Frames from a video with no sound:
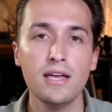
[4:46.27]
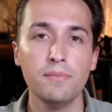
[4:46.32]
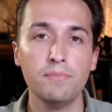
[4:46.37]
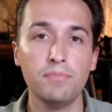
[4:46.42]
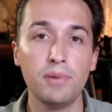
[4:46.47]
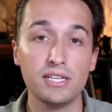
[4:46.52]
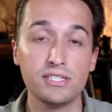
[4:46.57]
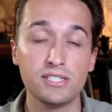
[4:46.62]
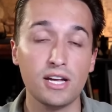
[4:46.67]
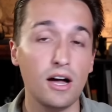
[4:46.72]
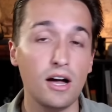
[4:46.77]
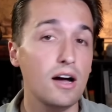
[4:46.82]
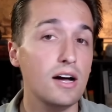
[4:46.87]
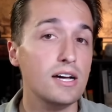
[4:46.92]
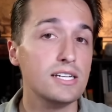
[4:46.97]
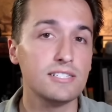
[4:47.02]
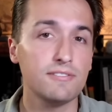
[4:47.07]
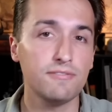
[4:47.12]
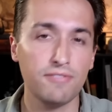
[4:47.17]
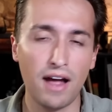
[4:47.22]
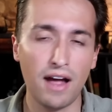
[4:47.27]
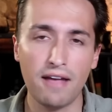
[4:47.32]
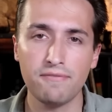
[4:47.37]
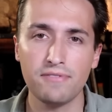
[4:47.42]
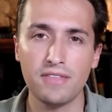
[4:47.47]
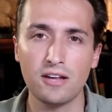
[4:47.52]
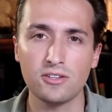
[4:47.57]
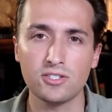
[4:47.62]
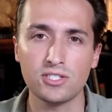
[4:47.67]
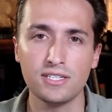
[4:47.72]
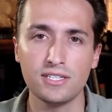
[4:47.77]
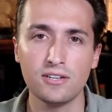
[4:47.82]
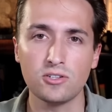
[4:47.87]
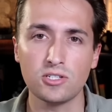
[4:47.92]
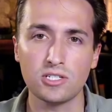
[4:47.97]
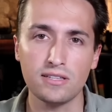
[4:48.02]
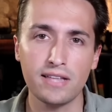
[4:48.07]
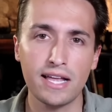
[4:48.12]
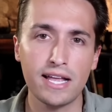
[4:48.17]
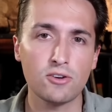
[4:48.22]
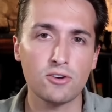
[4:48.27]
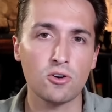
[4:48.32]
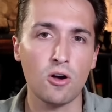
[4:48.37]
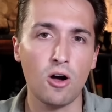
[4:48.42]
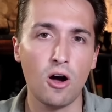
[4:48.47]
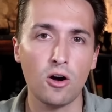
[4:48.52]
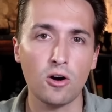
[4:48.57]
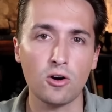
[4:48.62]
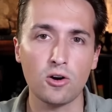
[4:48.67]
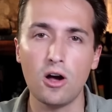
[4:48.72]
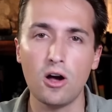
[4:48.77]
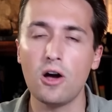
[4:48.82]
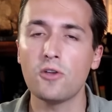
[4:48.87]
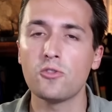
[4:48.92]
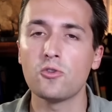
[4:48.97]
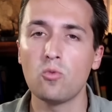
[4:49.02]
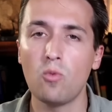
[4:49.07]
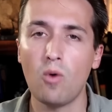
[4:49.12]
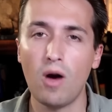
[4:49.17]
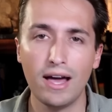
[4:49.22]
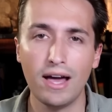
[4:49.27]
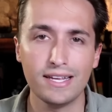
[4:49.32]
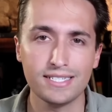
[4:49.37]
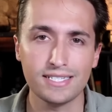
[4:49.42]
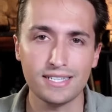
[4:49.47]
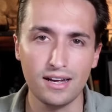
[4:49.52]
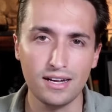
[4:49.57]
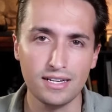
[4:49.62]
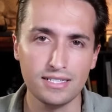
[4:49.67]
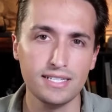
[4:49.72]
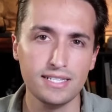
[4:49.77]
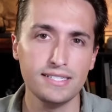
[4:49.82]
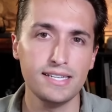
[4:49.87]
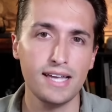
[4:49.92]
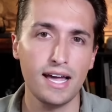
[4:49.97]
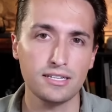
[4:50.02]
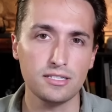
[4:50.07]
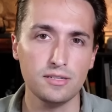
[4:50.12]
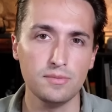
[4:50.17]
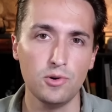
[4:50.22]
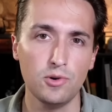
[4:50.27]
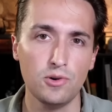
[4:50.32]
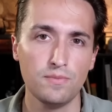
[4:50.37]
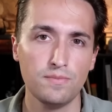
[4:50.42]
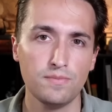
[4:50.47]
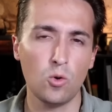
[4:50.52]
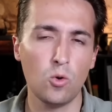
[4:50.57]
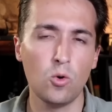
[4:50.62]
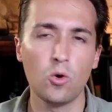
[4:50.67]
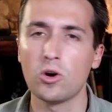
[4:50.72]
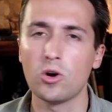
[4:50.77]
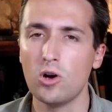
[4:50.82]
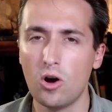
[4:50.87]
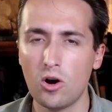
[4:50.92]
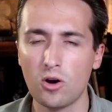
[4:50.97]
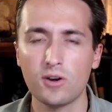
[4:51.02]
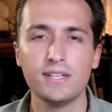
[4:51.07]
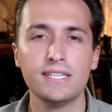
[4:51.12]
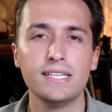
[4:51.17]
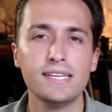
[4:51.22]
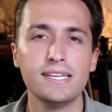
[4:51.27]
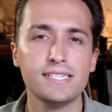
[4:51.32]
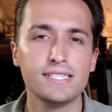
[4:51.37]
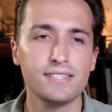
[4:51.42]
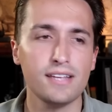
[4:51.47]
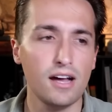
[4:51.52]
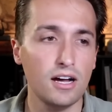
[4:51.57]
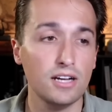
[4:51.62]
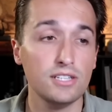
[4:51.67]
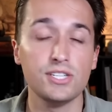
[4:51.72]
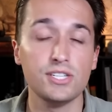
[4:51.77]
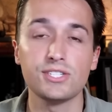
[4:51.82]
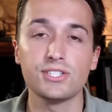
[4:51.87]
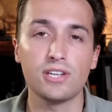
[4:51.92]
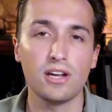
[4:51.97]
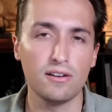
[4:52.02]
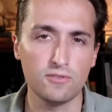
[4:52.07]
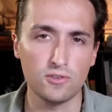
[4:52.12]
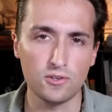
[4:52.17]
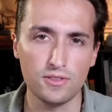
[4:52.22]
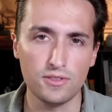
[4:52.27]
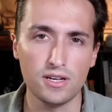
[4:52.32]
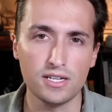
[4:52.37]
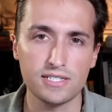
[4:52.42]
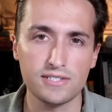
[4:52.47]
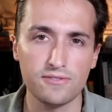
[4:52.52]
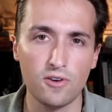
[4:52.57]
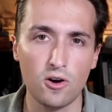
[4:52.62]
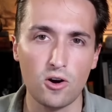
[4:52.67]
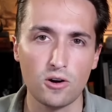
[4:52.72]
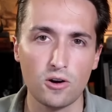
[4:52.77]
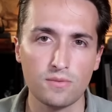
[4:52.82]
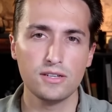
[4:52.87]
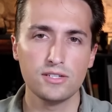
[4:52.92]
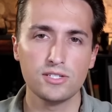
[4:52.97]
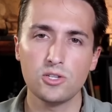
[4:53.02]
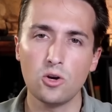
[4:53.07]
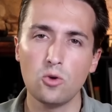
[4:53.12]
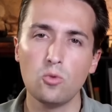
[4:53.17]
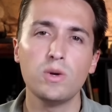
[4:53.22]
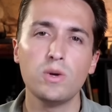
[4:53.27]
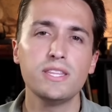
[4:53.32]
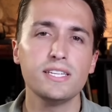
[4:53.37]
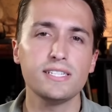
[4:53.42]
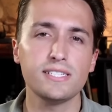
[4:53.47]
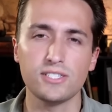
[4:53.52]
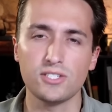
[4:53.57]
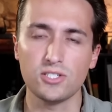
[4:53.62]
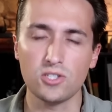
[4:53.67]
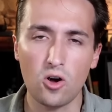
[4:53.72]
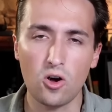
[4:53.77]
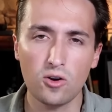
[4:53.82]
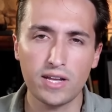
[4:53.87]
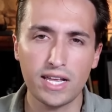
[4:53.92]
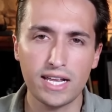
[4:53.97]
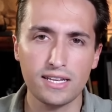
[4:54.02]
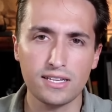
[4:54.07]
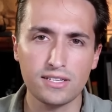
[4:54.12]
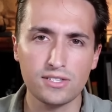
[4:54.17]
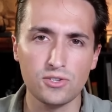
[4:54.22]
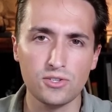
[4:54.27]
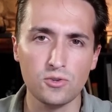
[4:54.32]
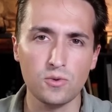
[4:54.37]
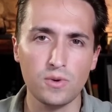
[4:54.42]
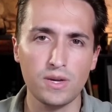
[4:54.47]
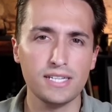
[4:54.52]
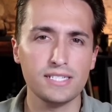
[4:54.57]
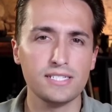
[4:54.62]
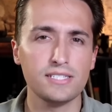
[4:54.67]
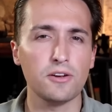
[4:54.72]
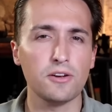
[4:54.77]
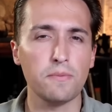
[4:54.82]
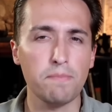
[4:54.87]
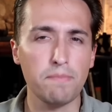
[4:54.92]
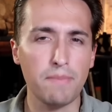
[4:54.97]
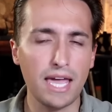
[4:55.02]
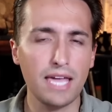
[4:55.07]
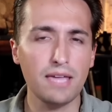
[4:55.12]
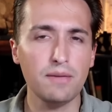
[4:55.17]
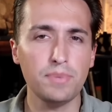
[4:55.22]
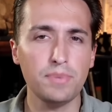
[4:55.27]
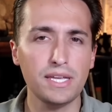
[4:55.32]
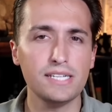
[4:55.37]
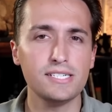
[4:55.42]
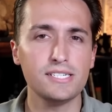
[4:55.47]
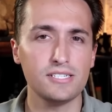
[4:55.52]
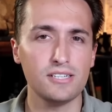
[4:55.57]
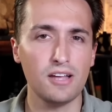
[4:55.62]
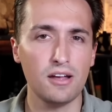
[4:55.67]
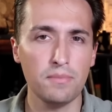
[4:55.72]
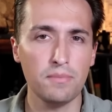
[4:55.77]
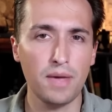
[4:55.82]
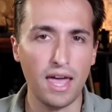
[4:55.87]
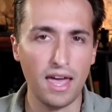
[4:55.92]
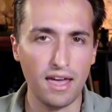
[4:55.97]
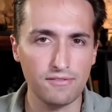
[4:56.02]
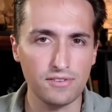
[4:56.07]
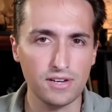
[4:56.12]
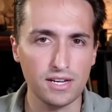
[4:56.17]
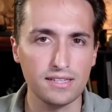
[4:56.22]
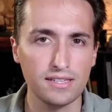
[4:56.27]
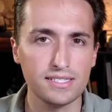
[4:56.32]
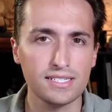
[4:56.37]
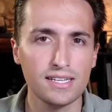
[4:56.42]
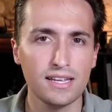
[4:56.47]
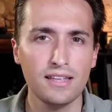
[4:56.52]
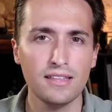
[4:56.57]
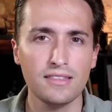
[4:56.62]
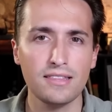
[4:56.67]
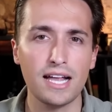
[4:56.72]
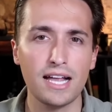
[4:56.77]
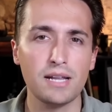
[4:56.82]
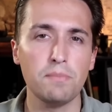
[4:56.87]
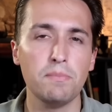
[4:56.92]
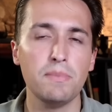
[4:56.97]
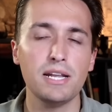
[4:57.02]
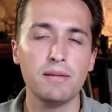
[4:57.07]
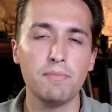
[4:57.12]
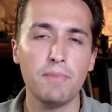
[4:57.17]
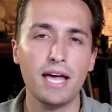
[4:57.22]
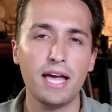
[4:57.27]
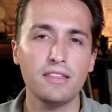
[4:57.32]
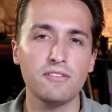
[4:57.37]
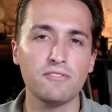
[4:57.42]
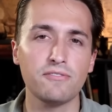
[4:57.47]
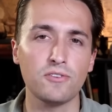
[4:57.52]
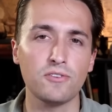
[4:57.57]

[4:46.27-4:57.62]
but to us 5,000 years later are otherwise undetectable. or are at least undiscovered thus far. So what this is all getting to is there may be some evidence that Amenemhat